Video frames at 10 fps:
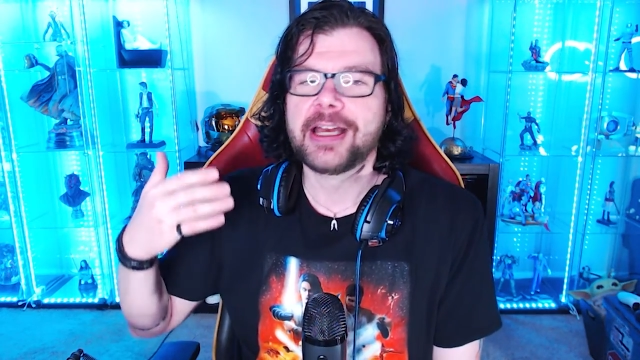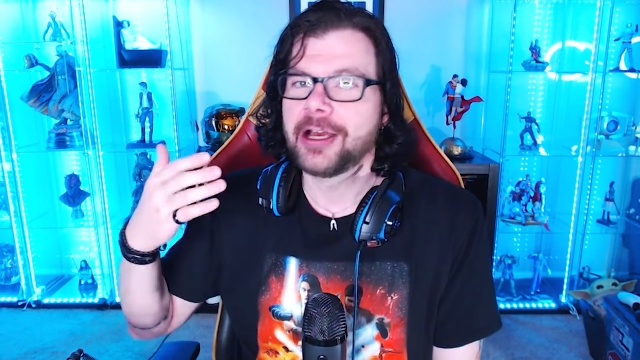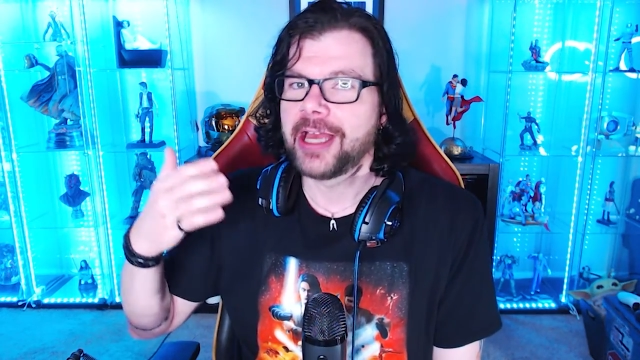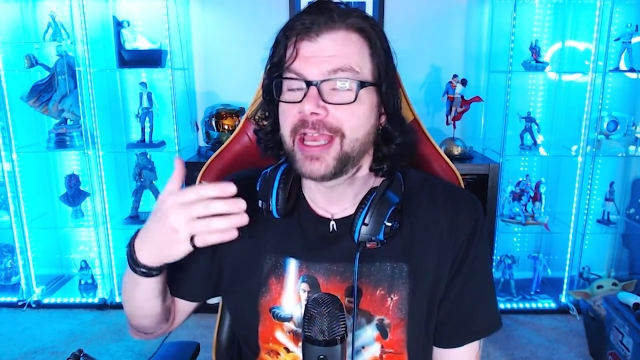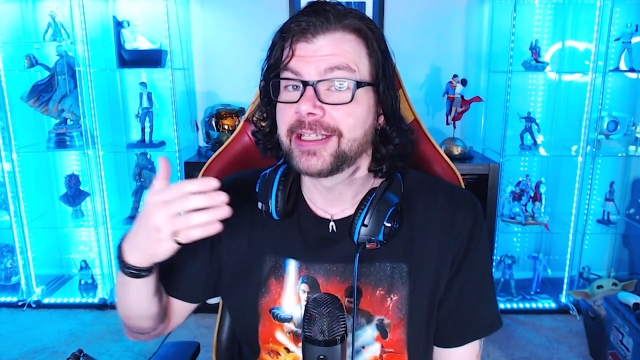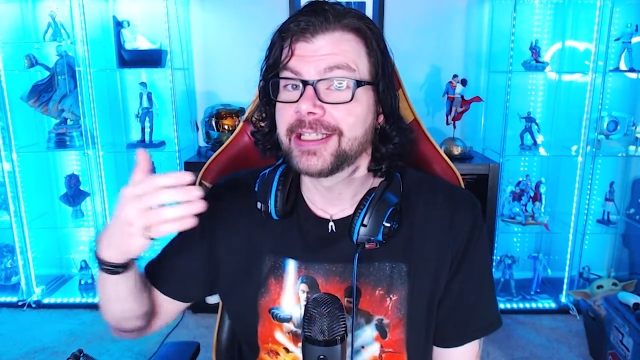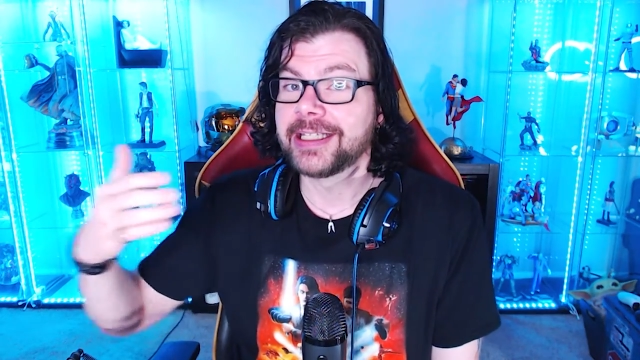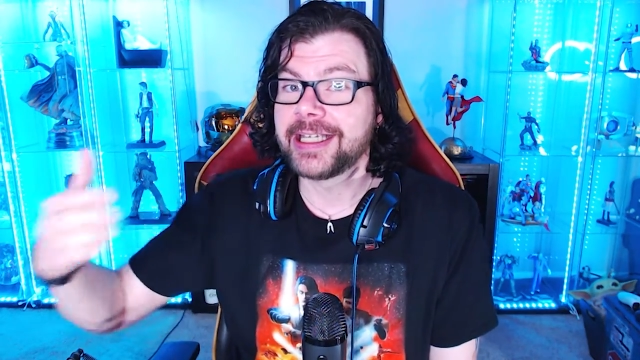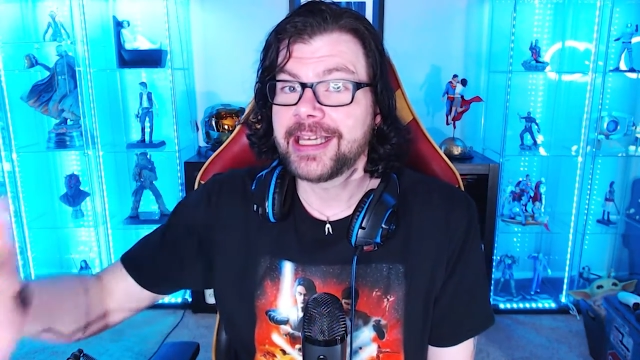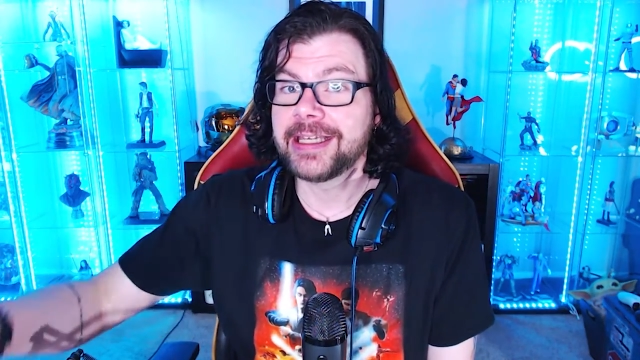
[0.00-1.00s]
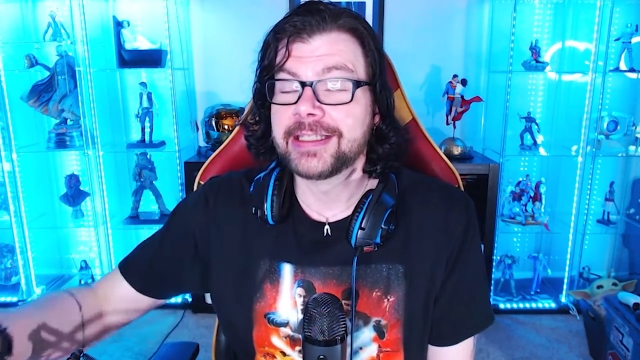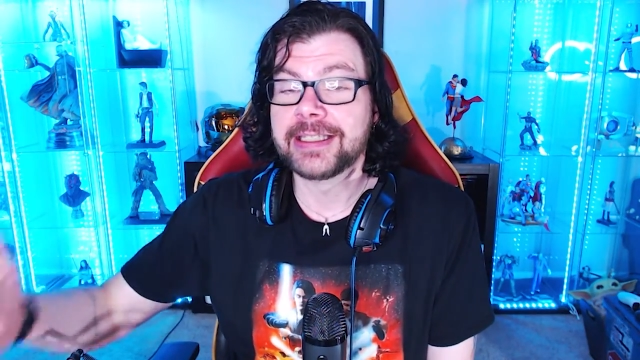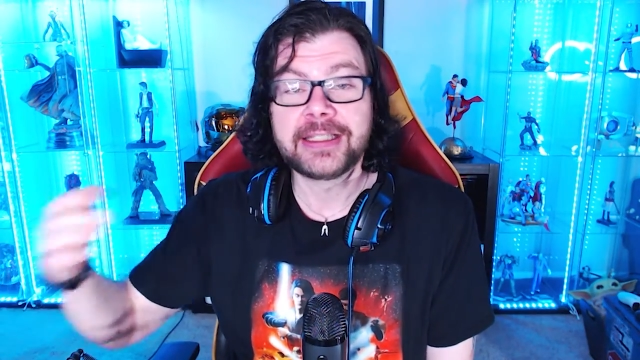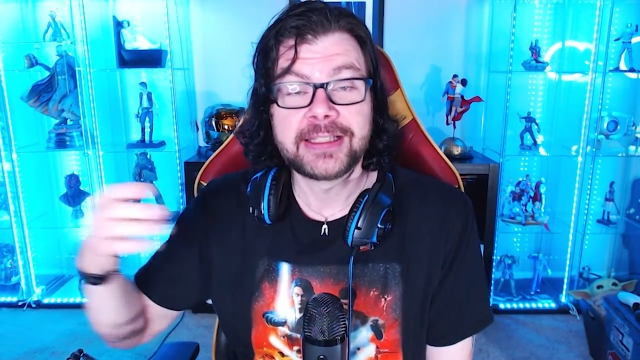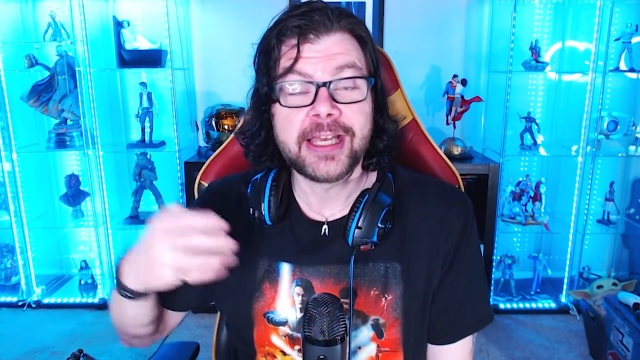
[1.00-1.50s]
Anakin is,
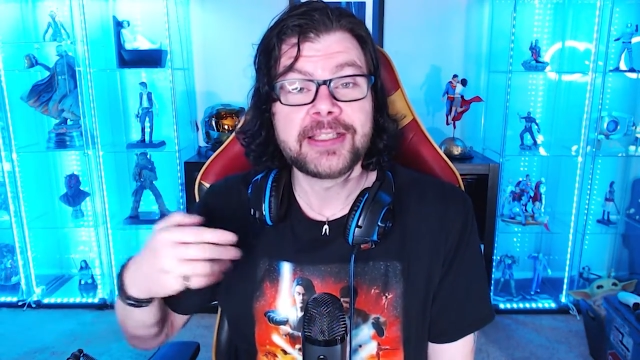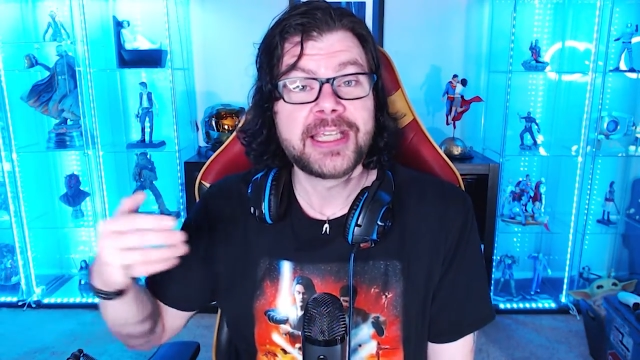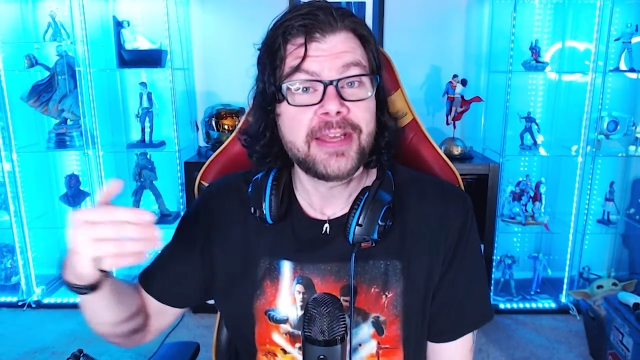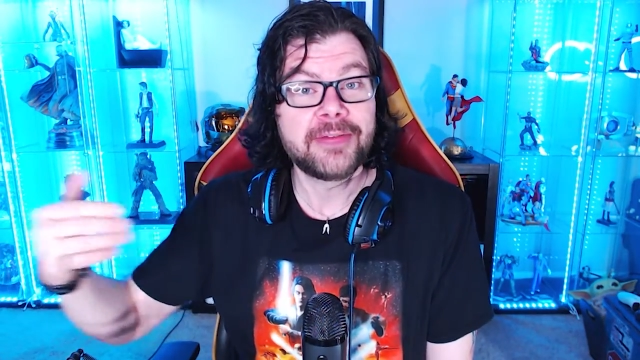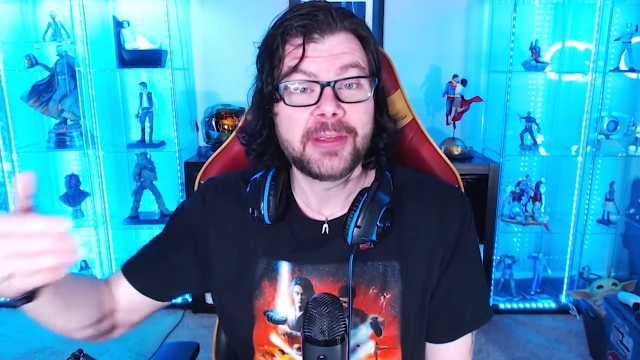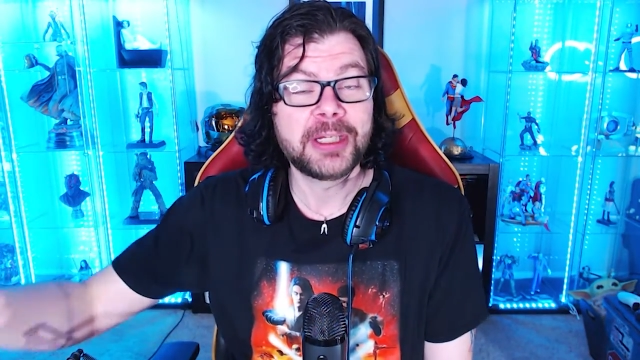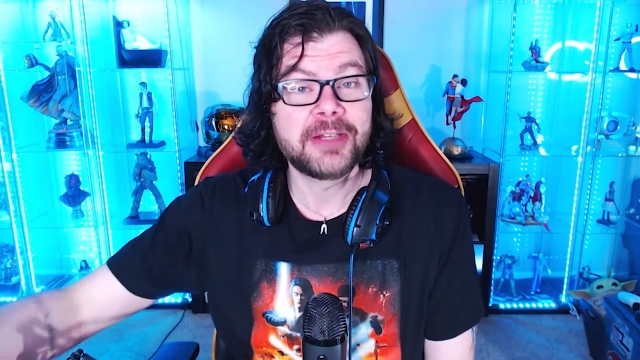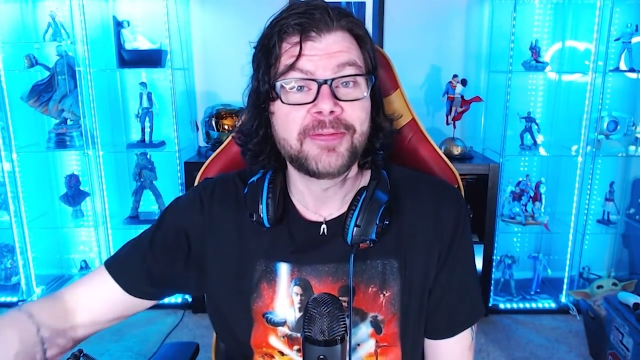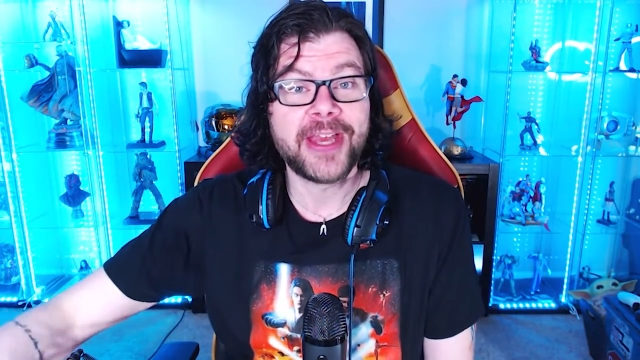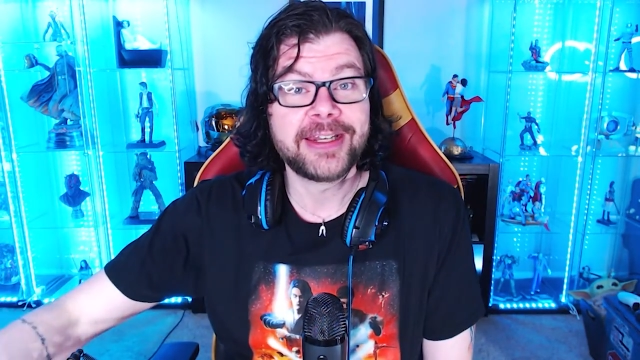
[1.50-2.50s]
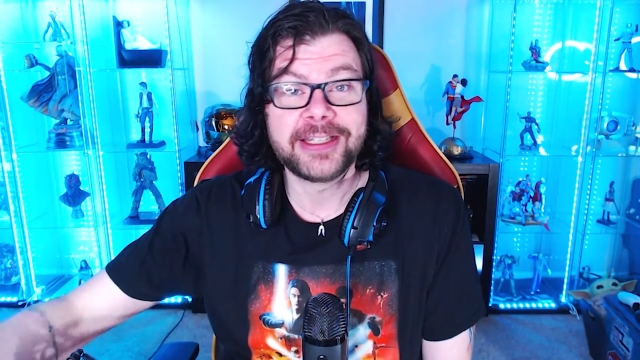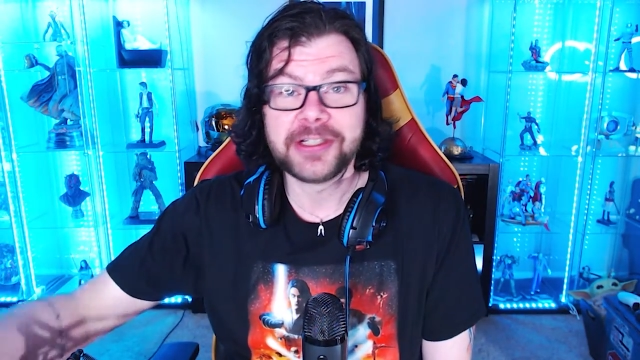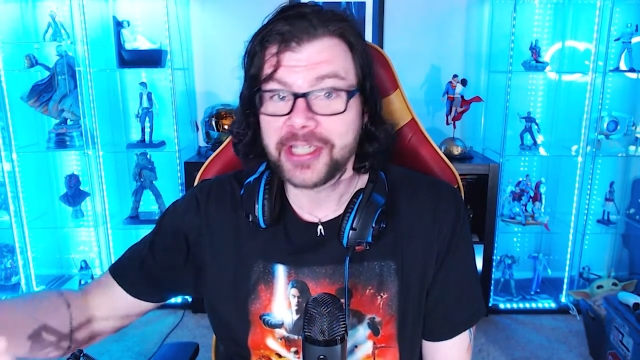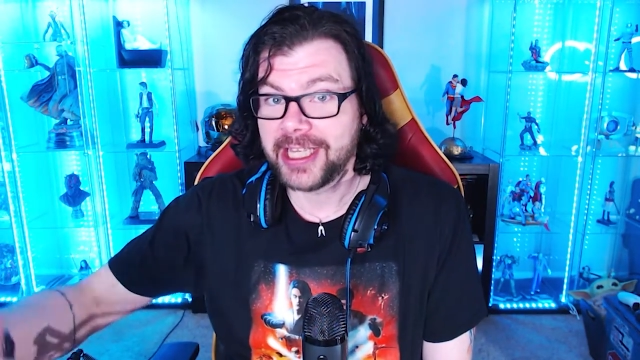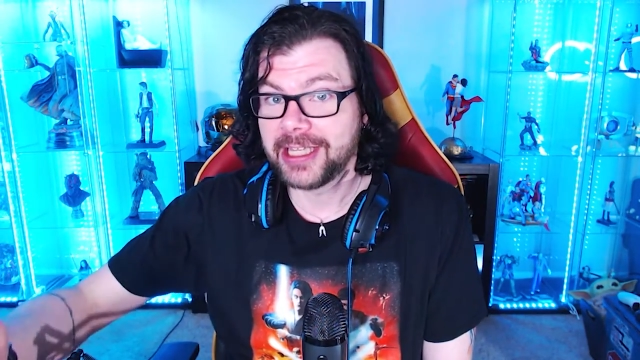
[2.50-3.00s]
and it does give him an
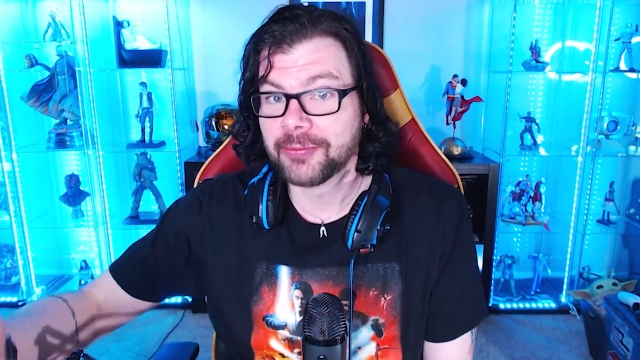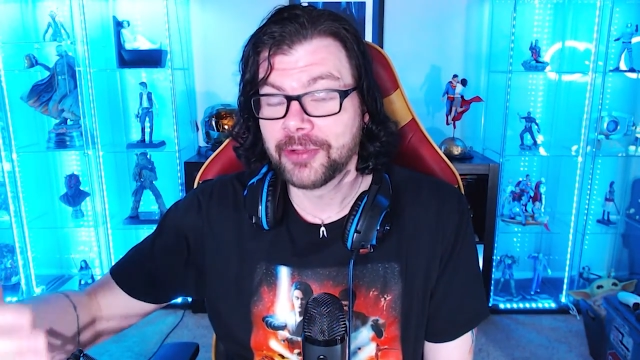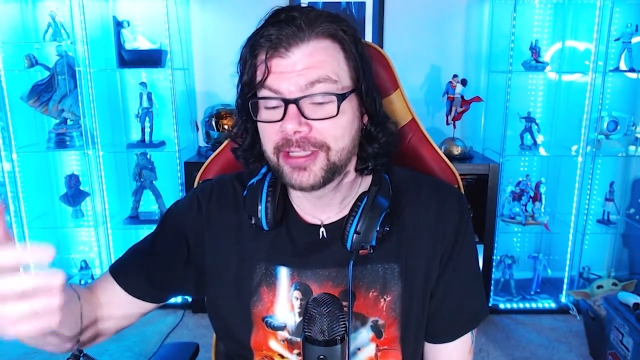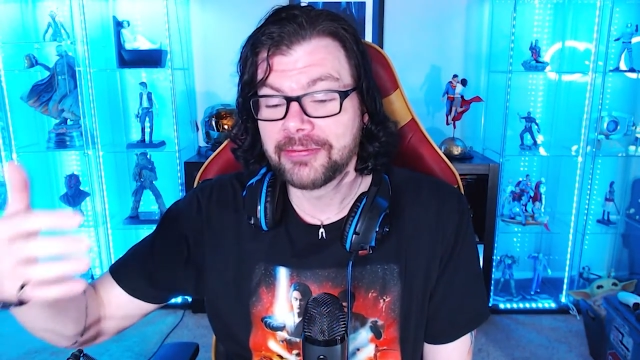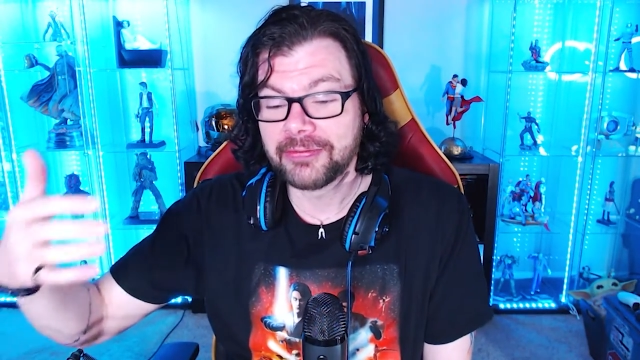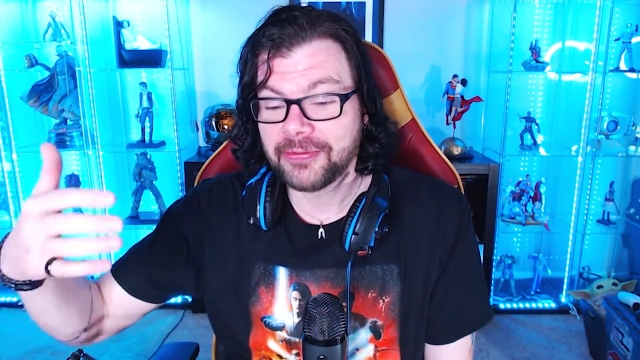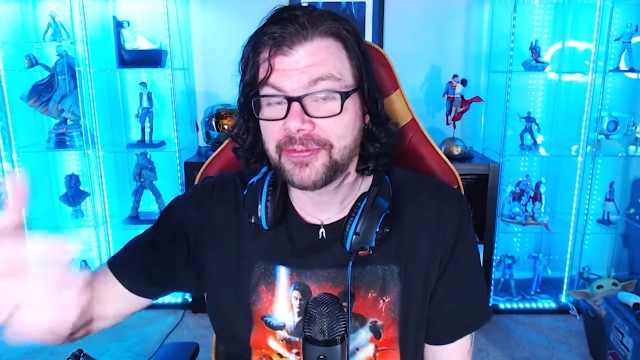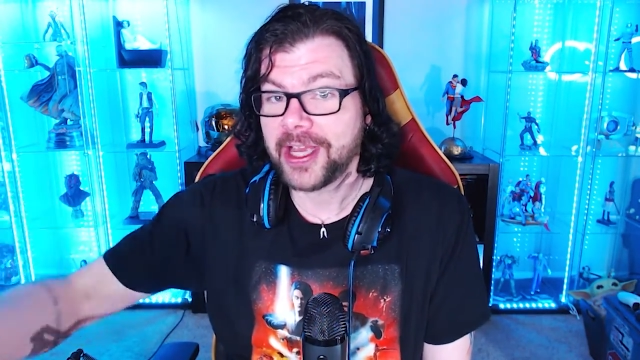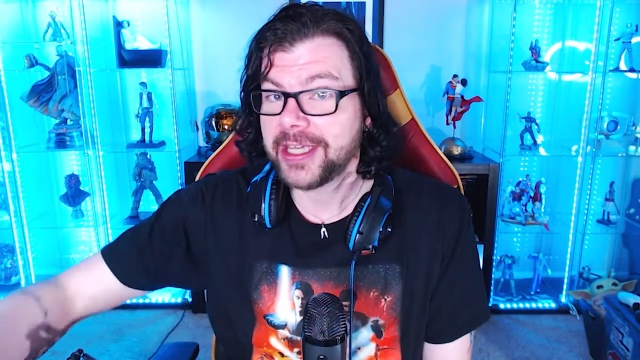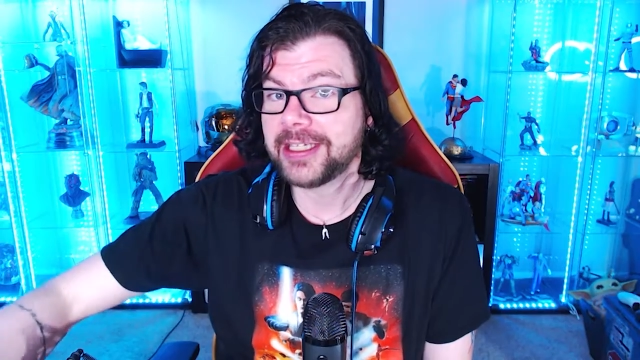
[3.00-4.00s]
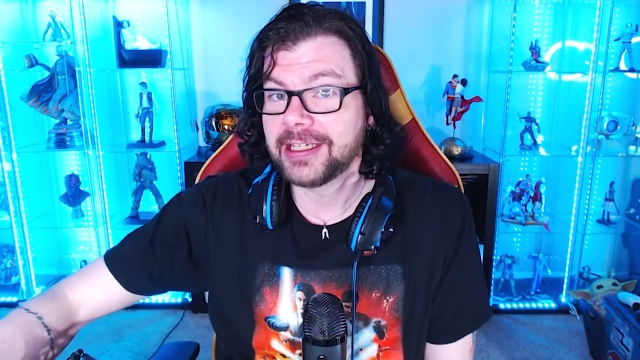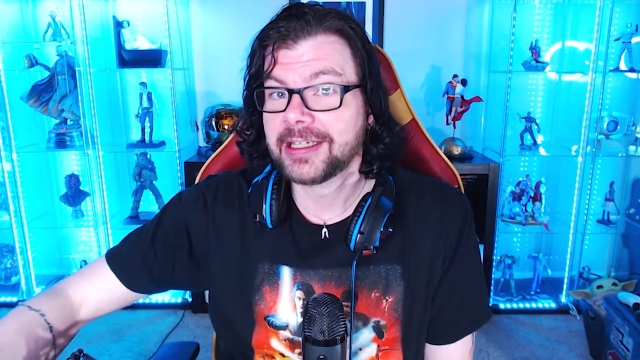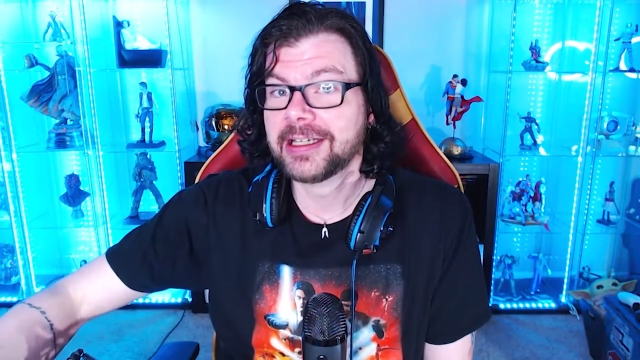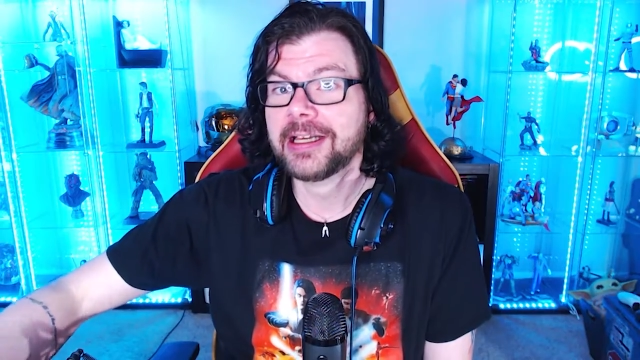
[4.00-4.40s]
advantage when fighting.